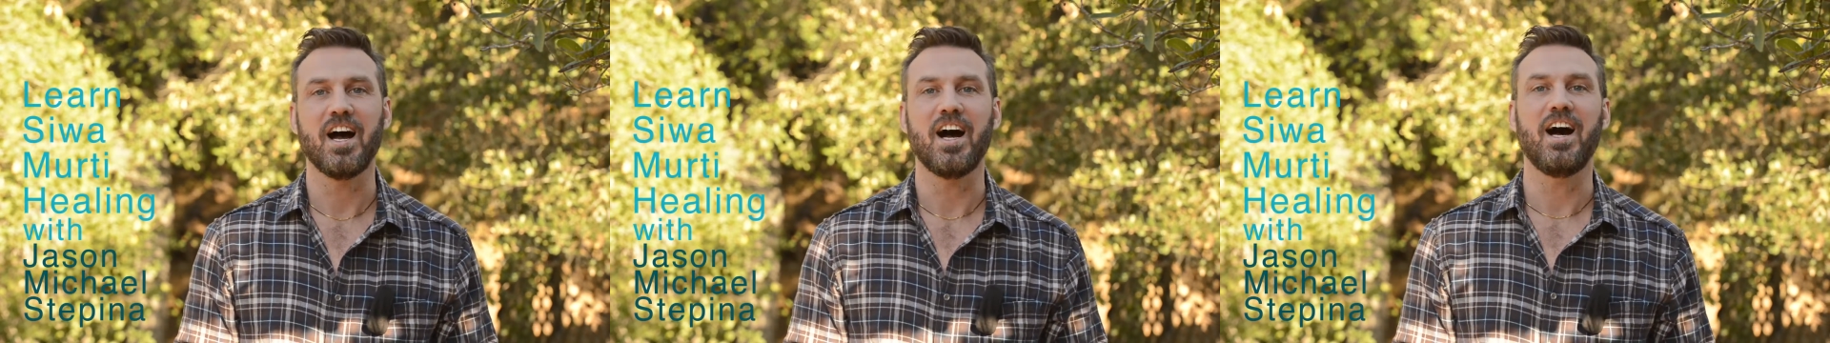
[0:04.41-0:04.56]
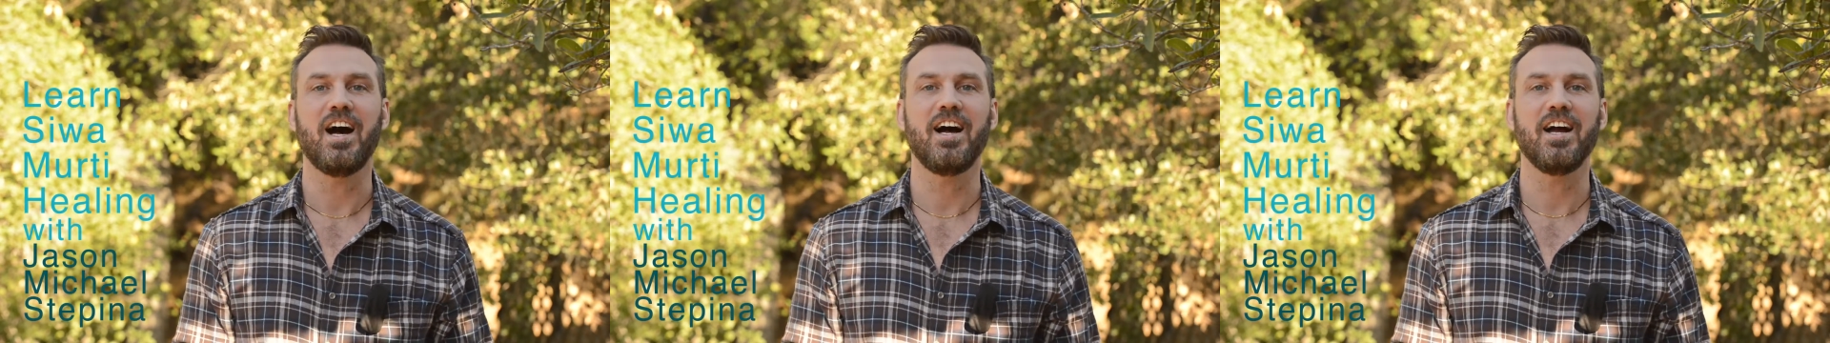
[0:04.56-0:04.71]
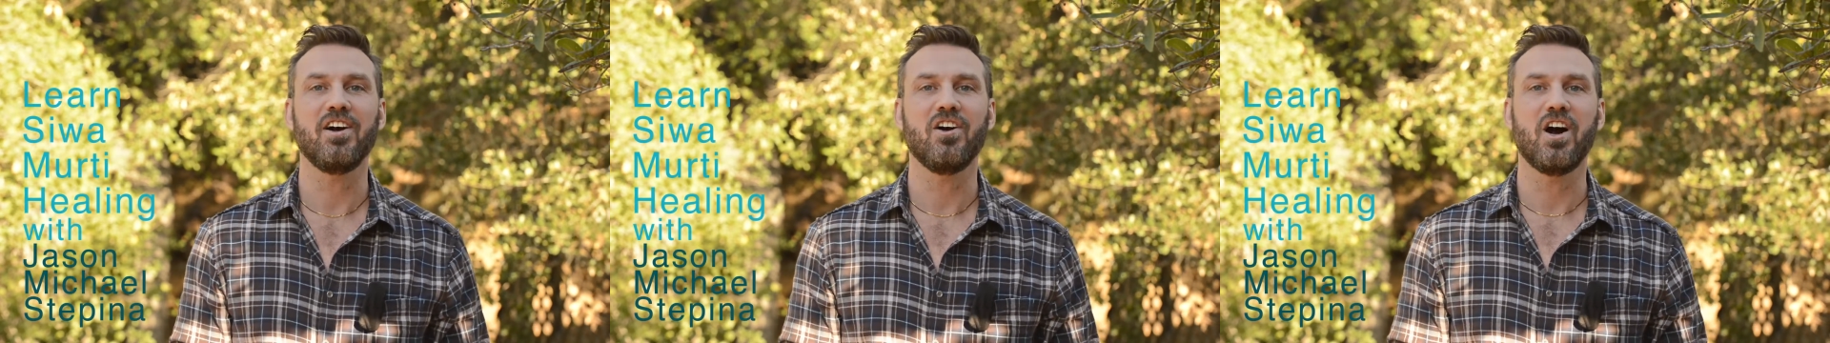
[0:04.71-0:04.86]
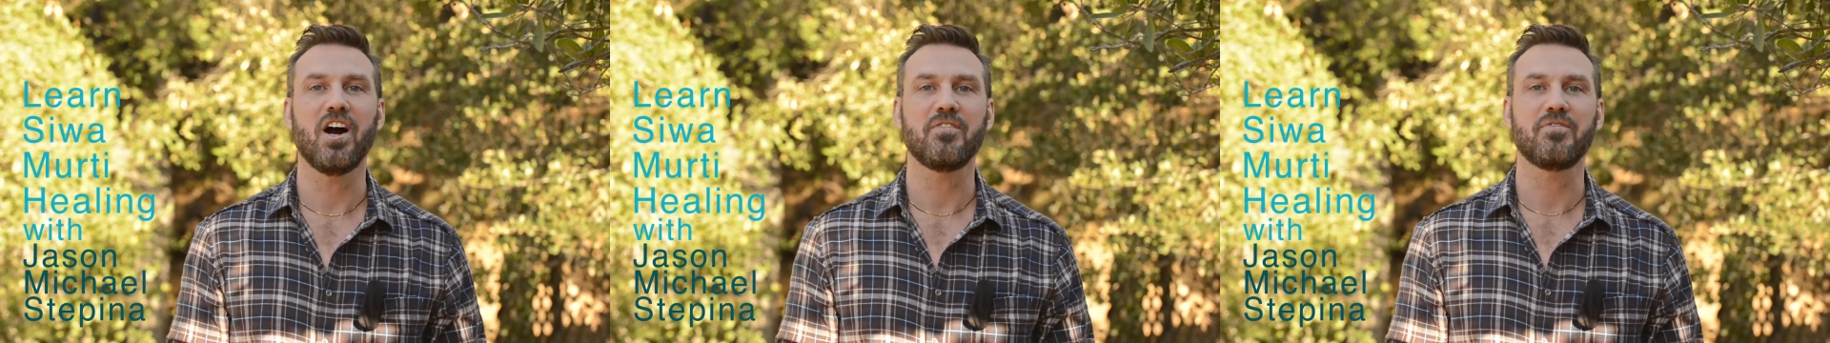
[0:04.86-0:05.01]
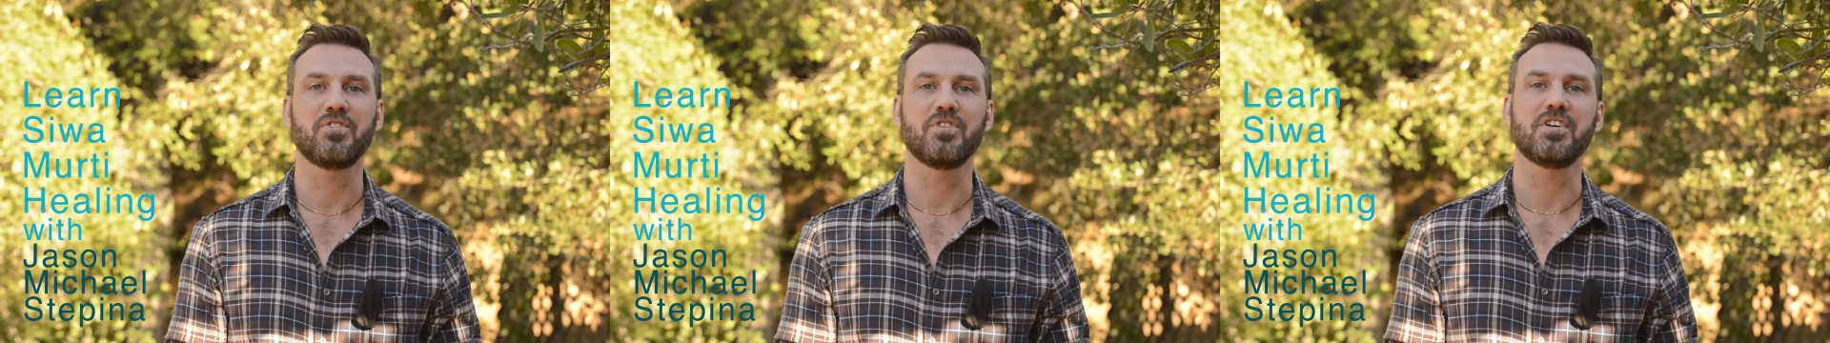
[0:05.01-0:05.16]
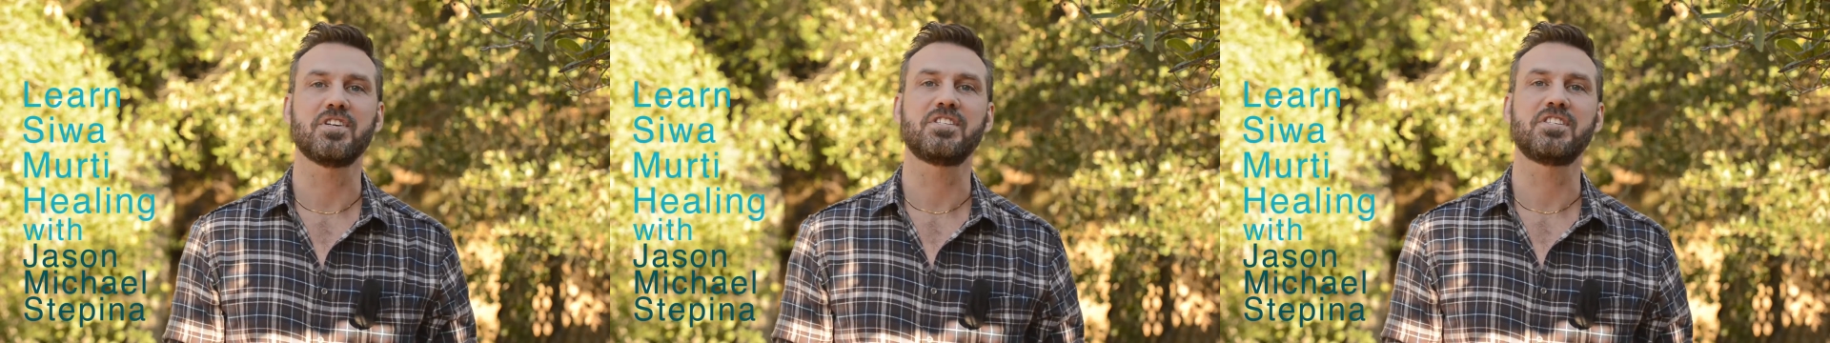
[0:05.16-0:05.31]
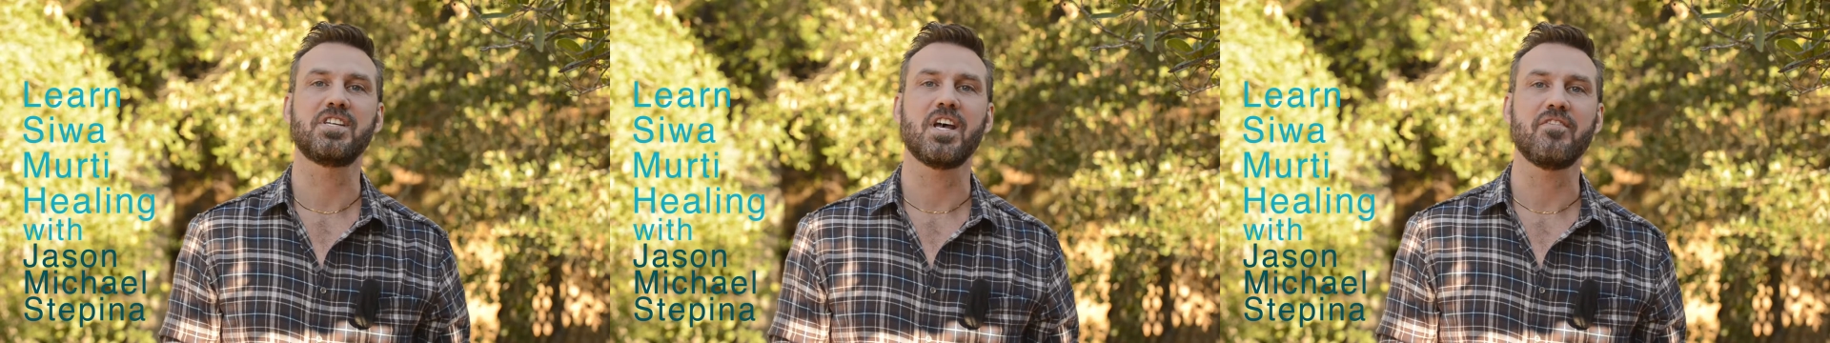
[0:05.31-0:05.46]
I
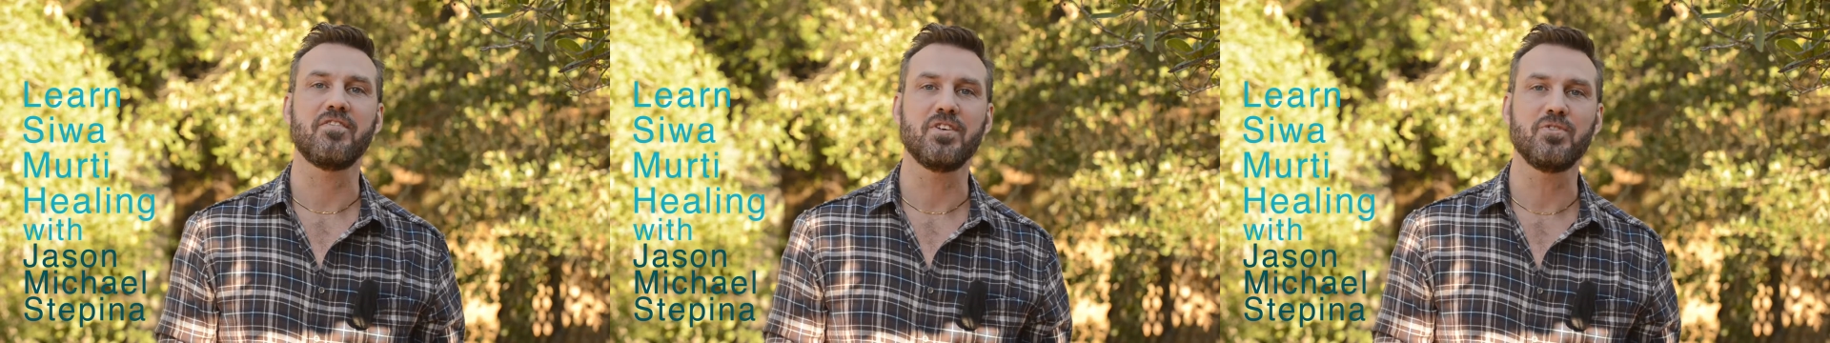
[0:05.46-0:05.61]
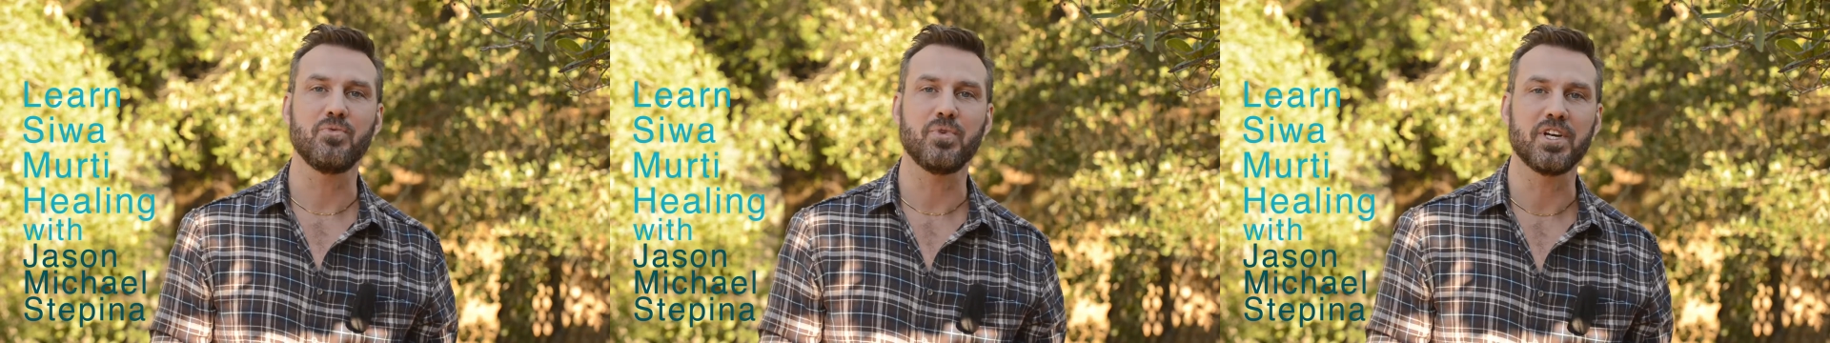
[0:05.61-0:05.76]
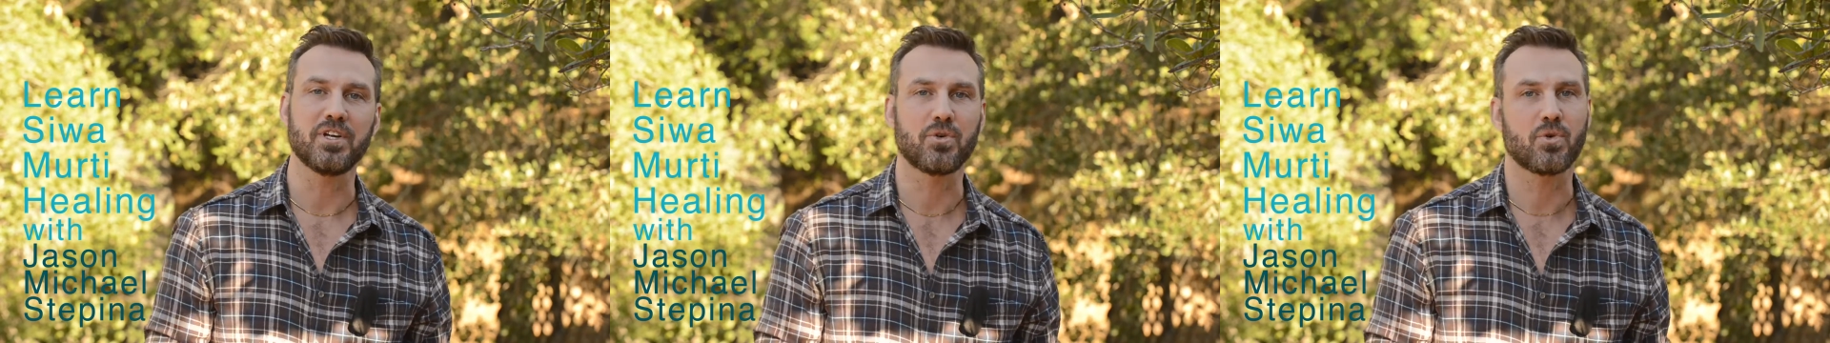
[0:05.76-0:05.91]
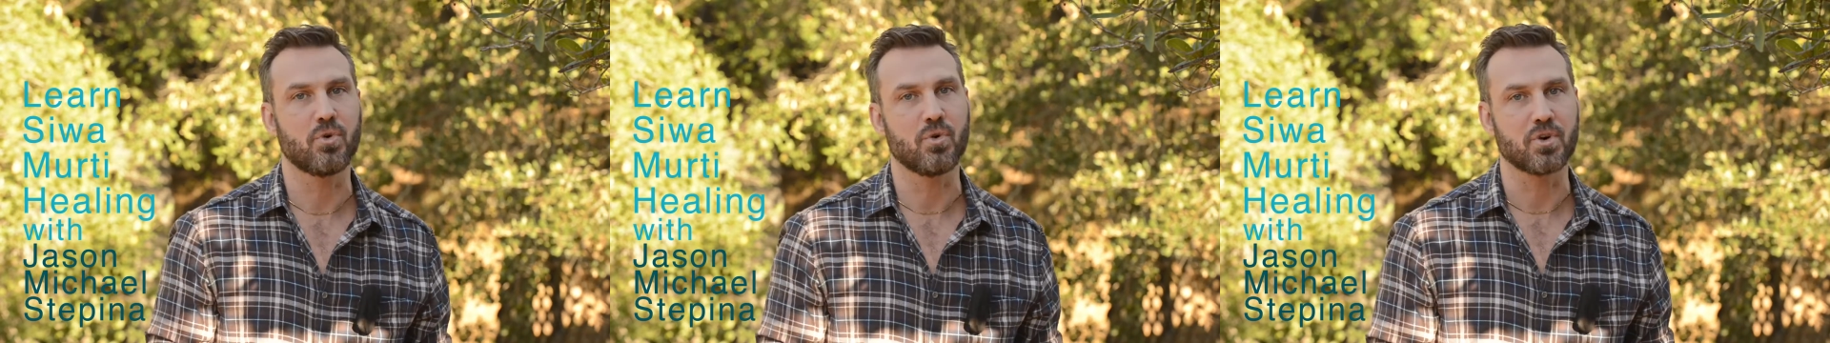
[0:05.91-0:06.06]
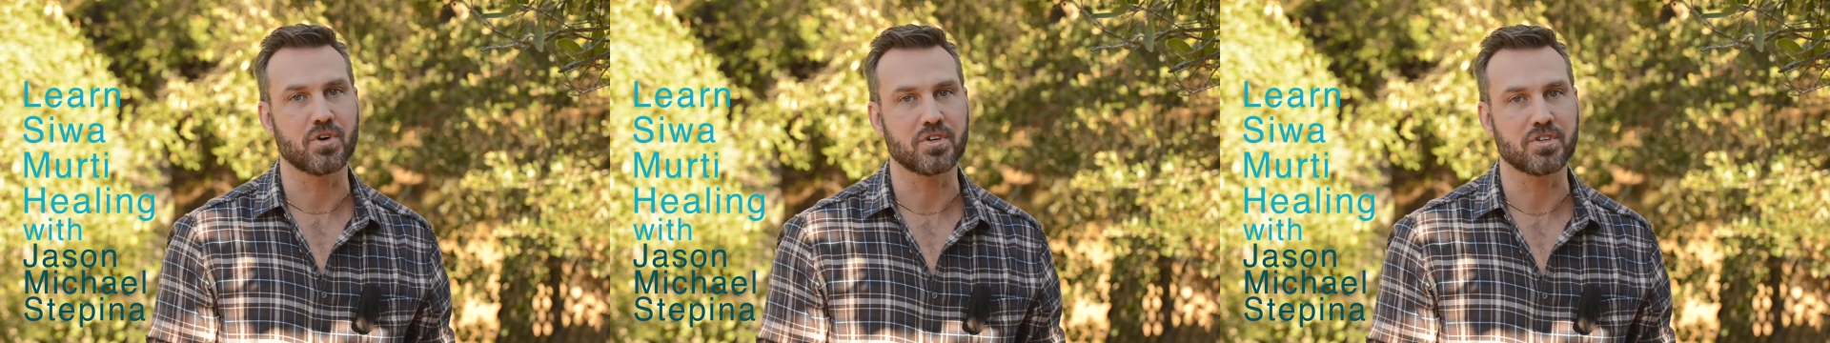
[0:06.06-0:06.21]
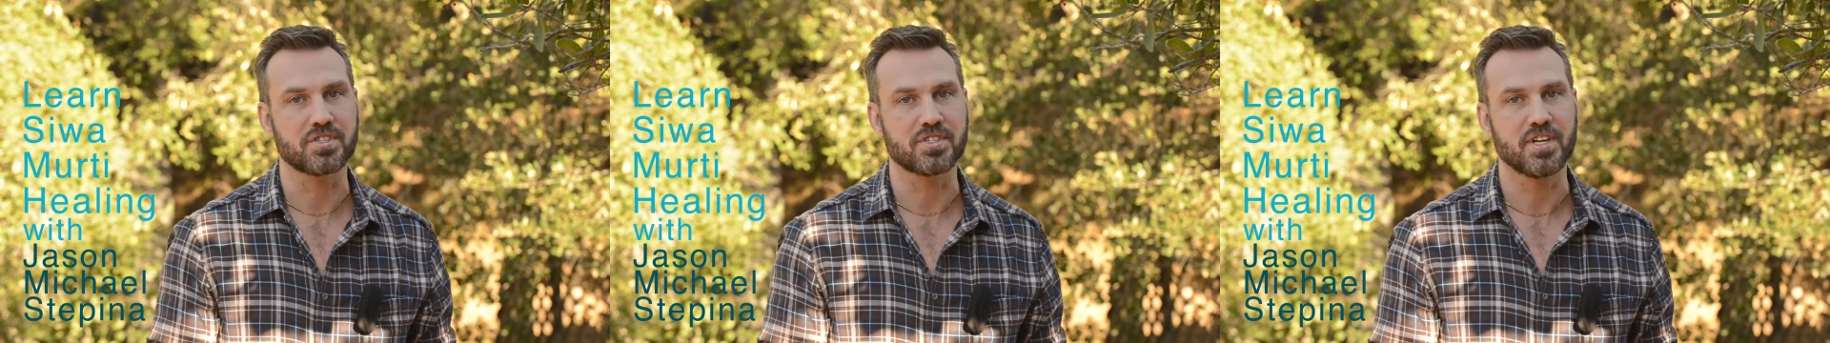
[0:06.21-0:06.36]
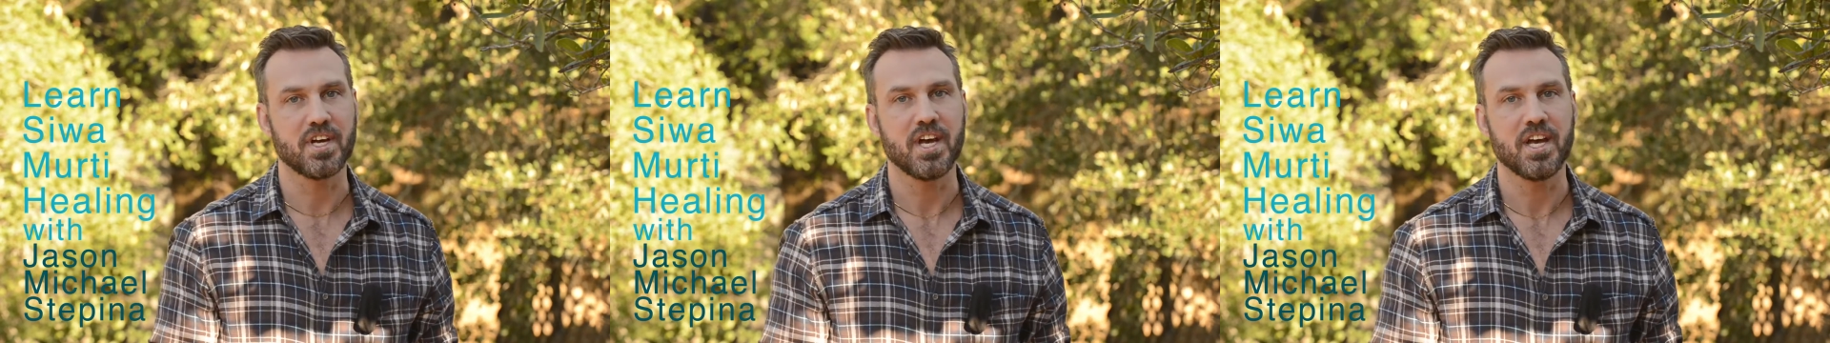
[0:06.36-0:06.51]
offer a 7-week
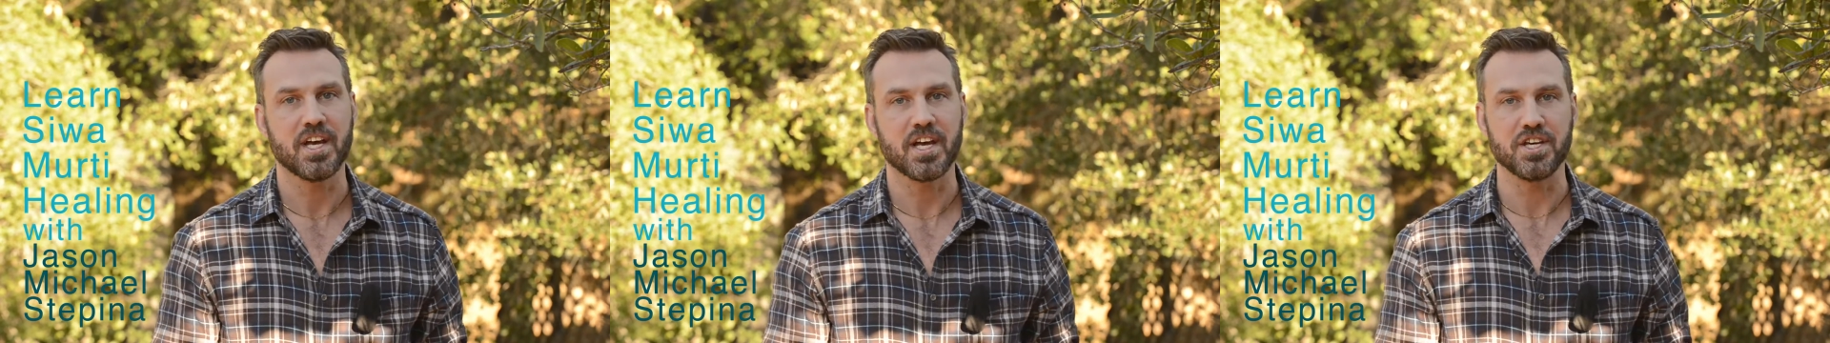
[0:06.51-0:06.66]
course